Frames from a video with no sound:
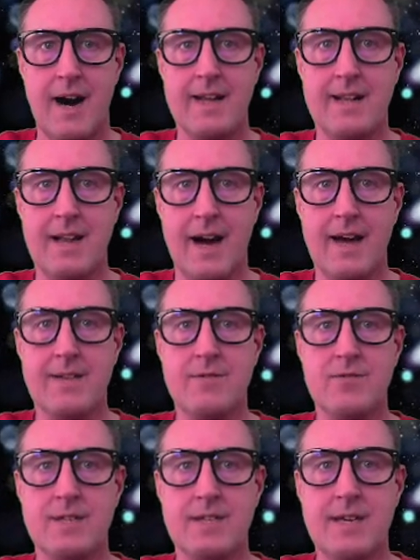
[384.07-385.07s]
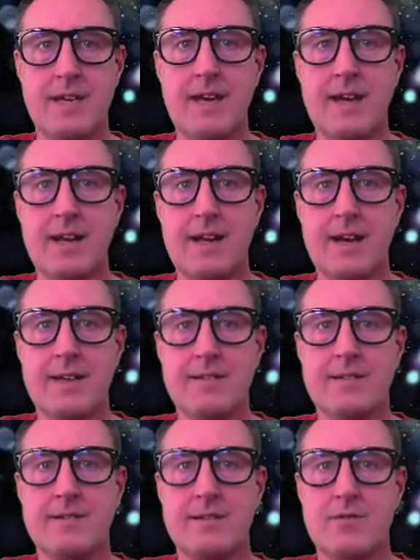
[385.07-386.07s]
like to see here later,
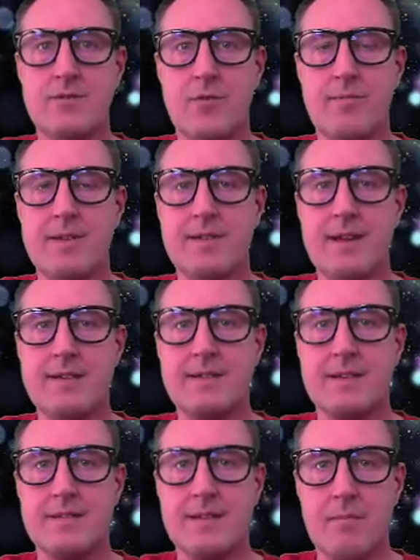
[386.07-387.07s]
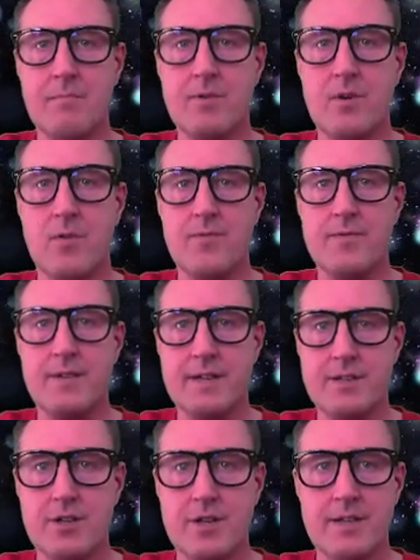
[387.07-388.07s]
determines the number of
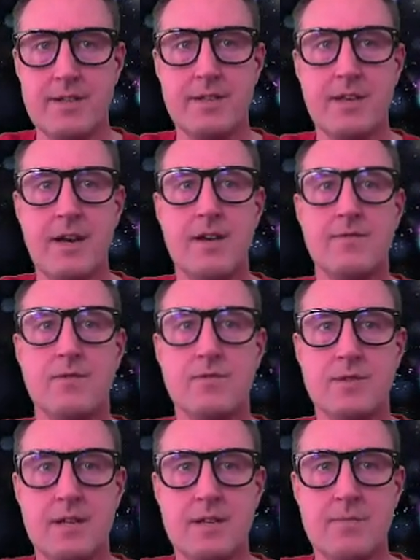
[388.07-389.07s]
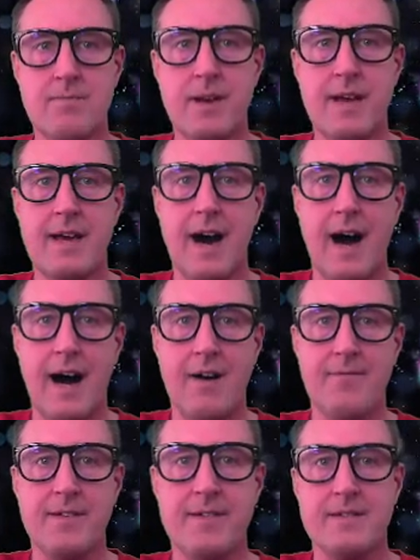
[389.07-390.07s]
digits to display
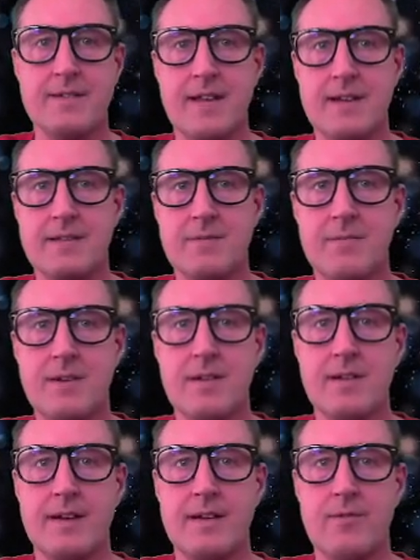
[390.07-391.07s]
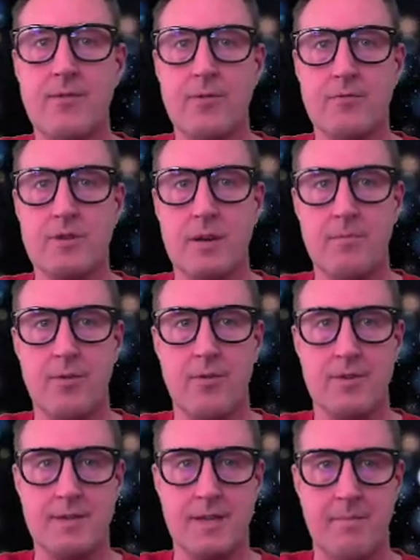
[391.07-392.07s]
after the decimal in the floating
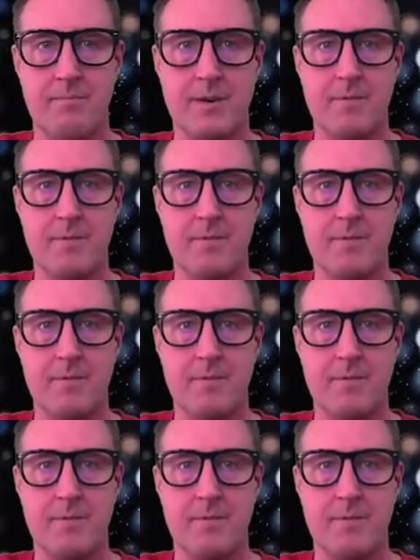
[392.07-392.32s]
point number.